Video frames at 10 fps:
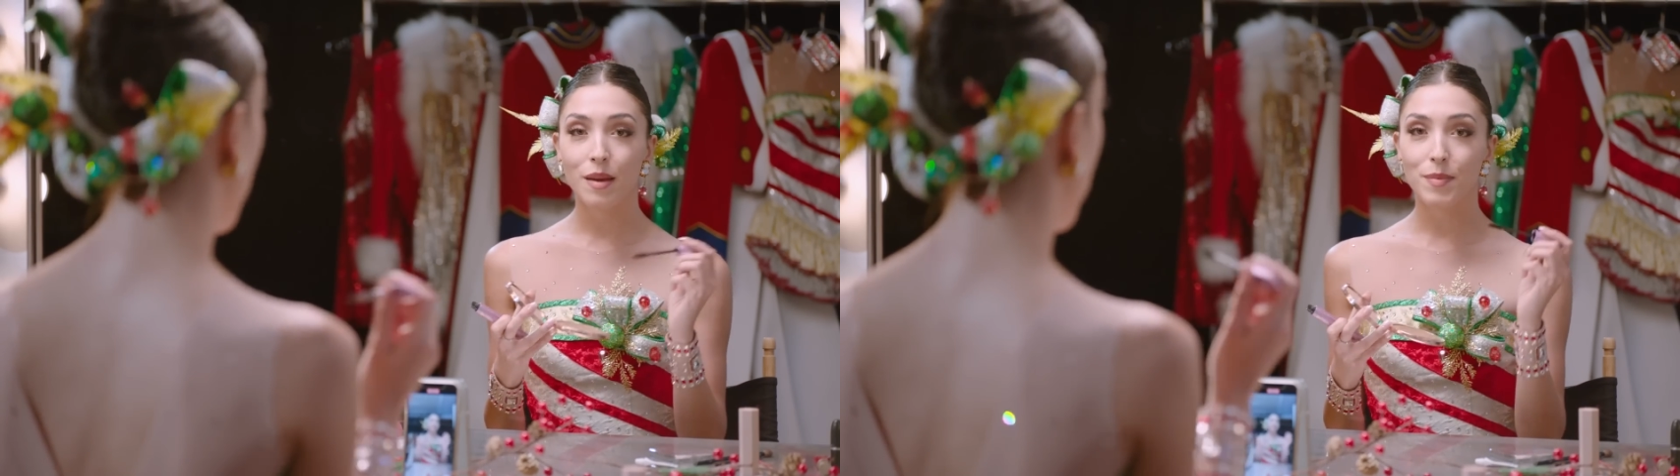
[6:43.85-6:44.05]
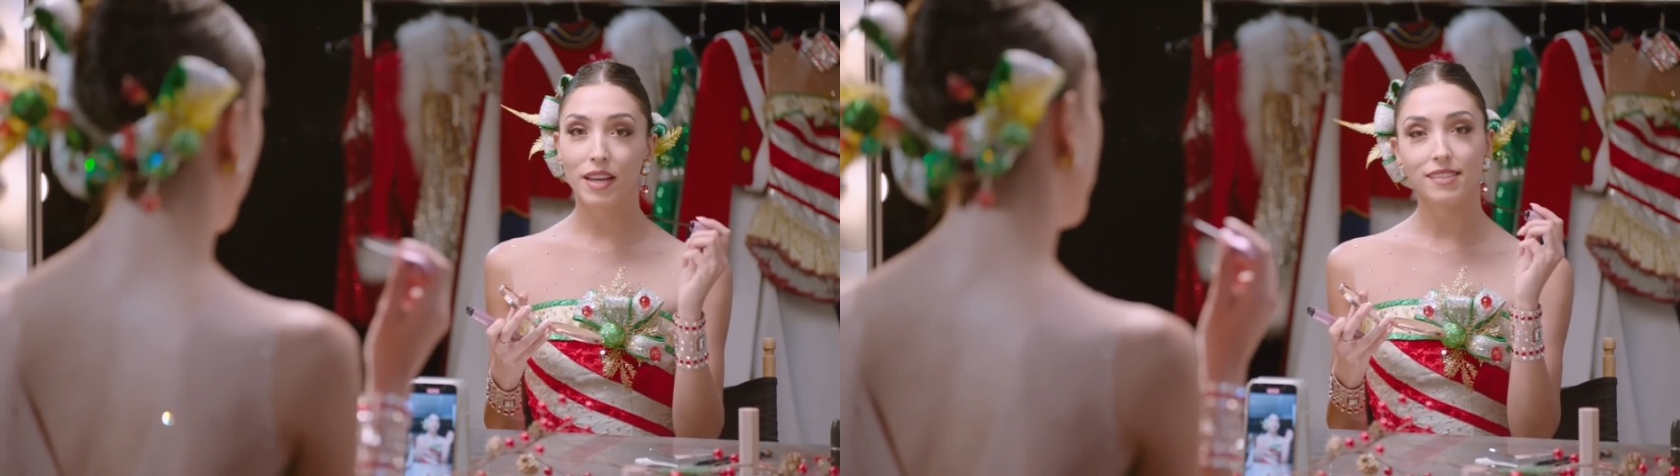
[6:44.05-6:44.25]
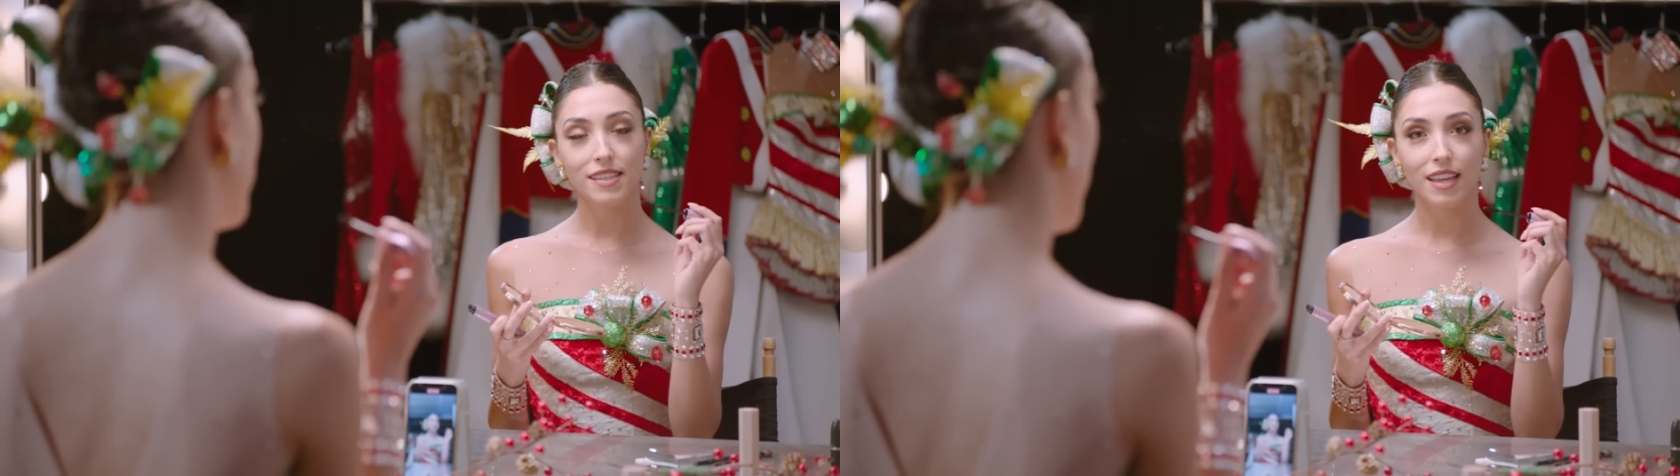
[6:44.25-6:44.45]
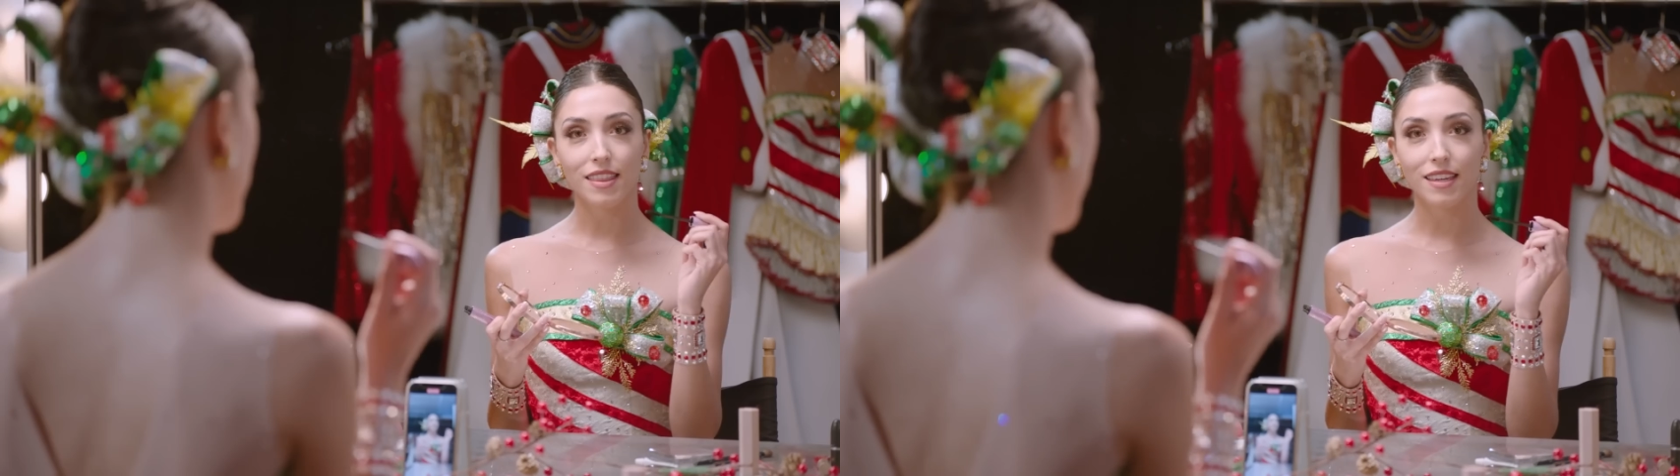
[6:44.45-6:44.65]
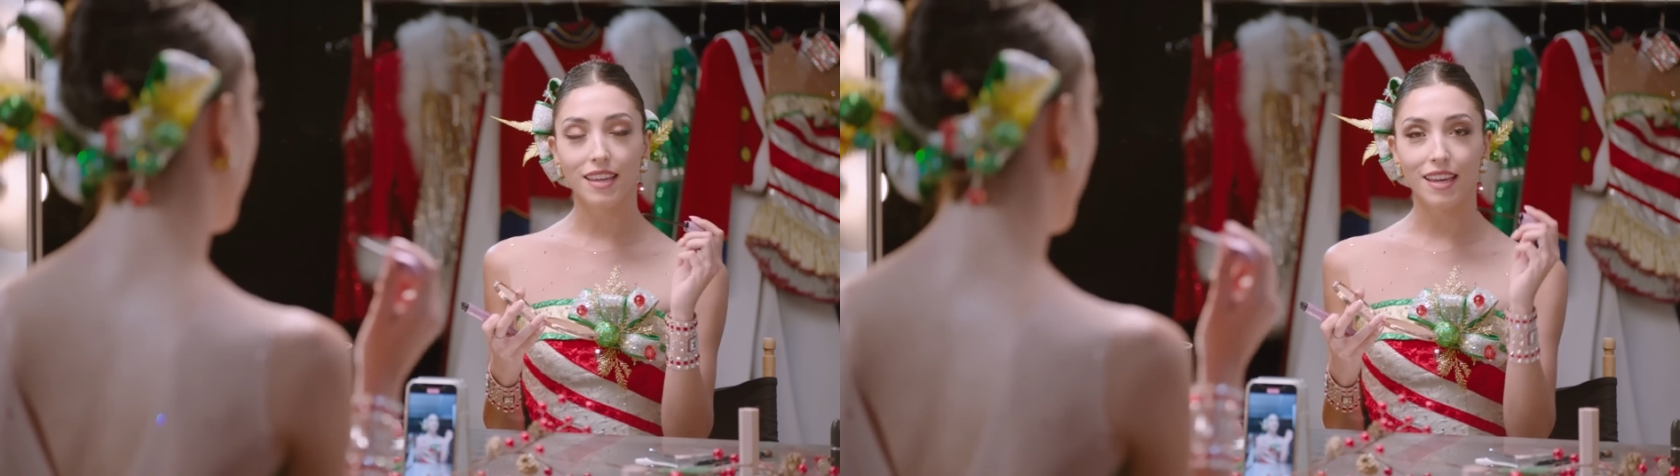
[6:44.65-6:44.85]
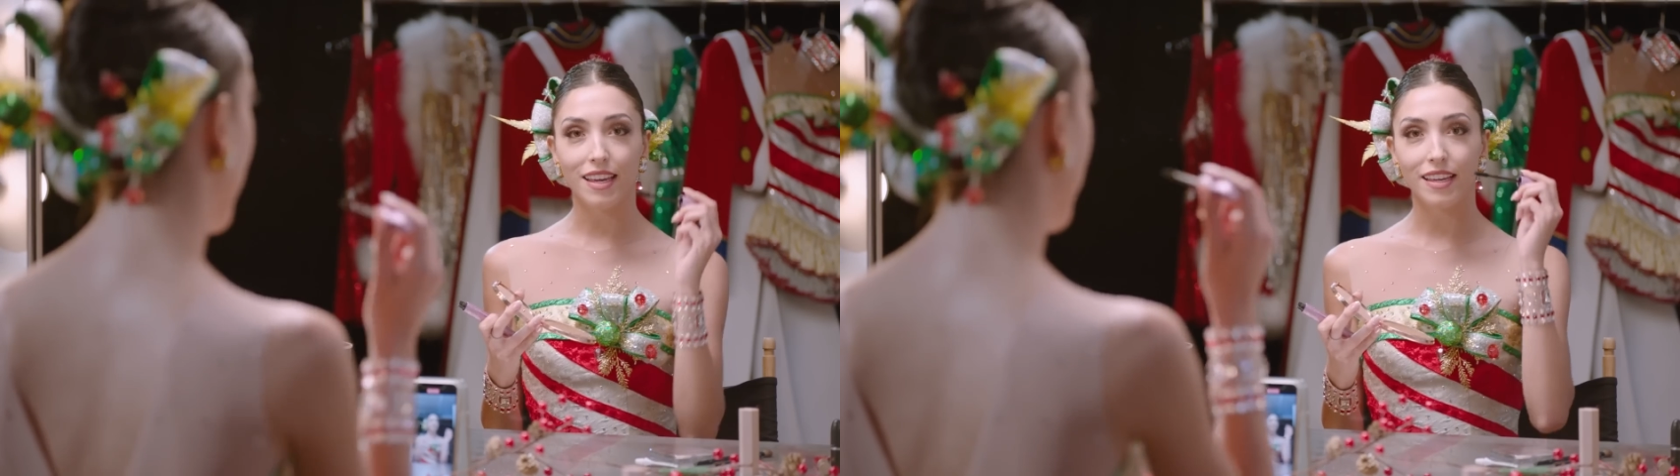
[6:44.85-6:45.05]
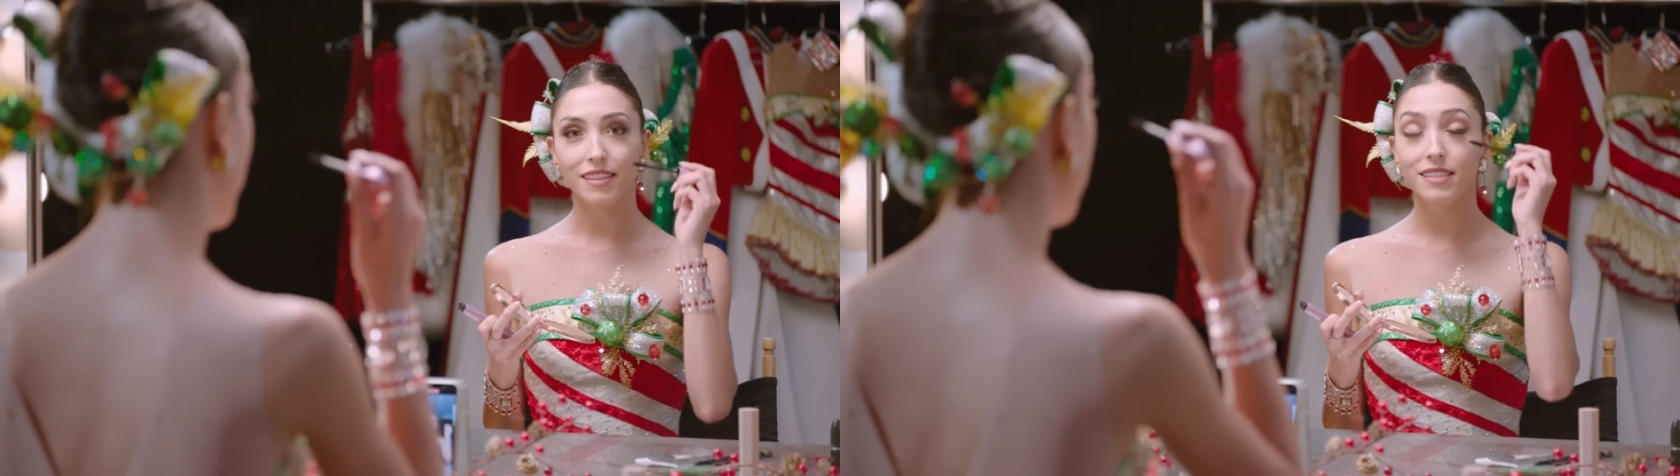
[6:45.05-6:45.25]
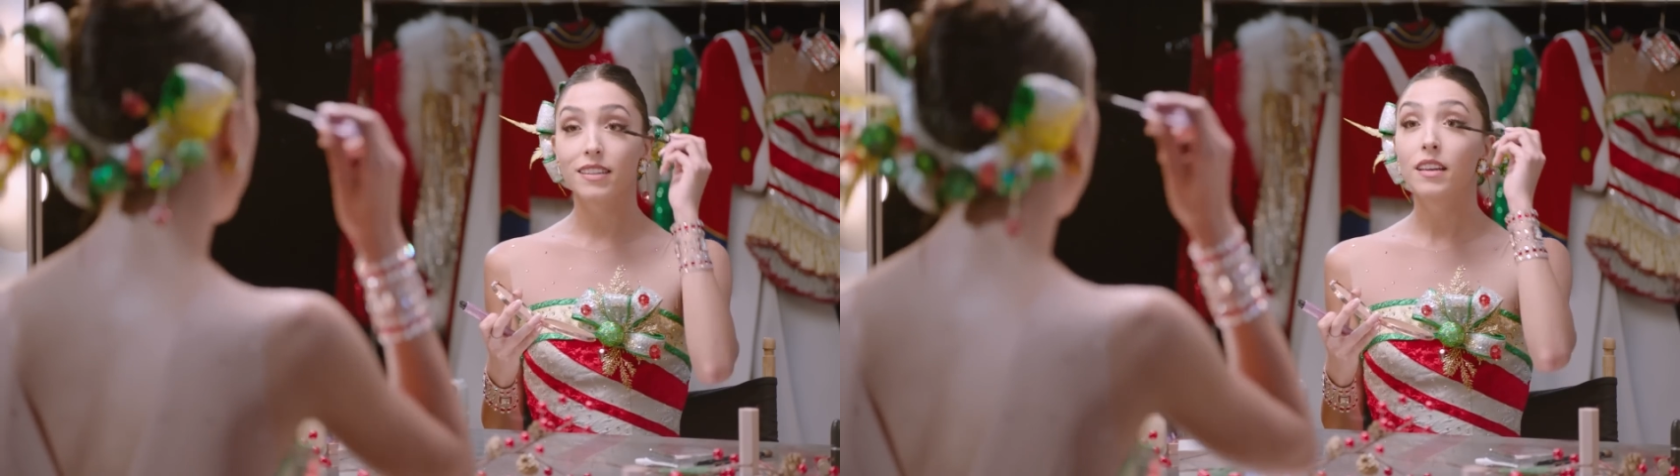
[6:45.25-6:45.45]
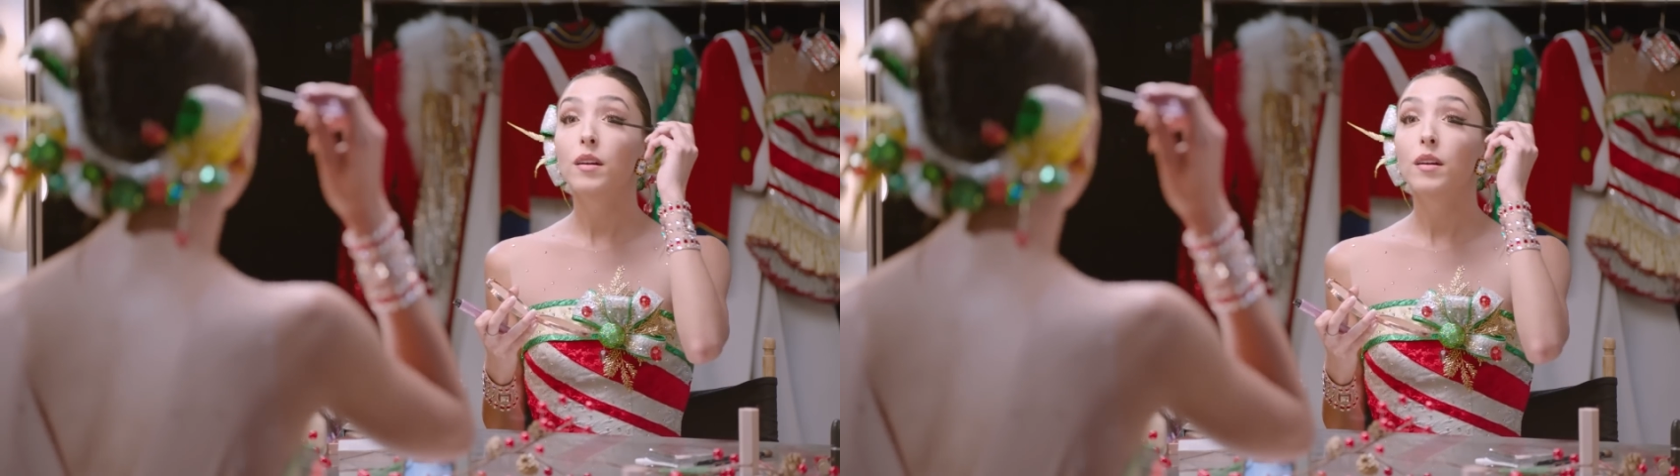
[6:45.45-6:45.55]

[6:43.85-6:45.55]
because then I think it